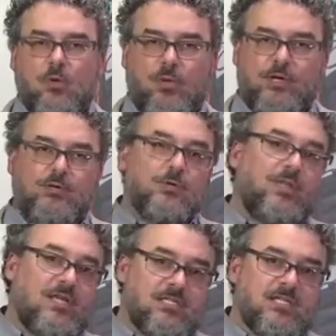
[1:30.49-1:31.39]
When you do
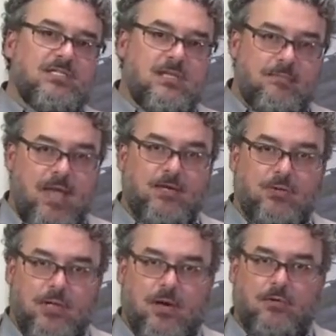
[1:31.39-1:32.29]
the assisted
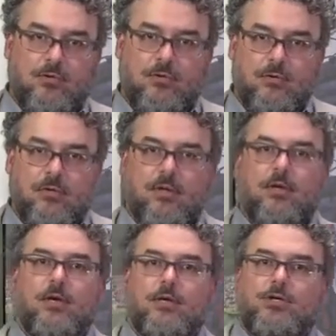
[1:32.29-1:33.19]
manual load,
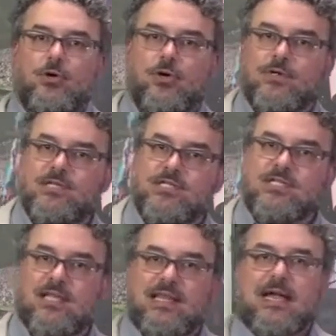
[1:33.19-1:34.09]
you're going to
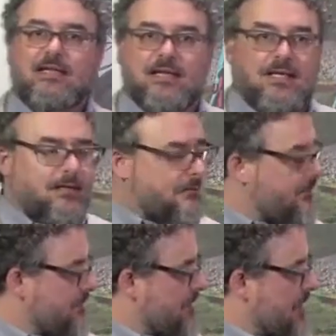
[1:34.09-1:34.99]
select it
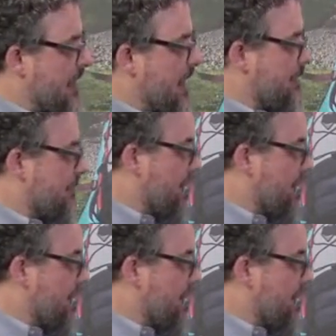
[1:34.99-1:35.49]
on the